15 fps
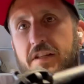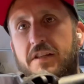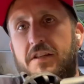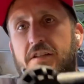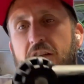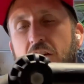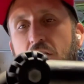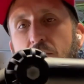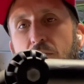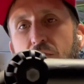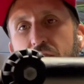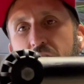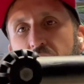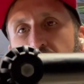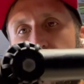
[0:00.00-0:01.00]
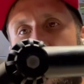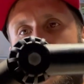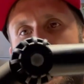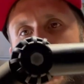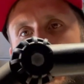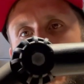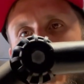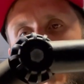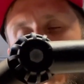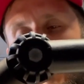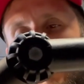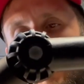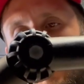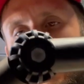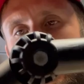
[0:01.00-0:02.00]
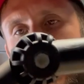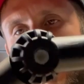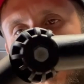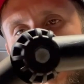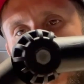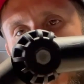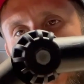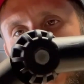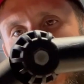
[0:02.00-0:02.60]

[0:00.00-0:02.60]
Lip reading: this on almost all the brush builds out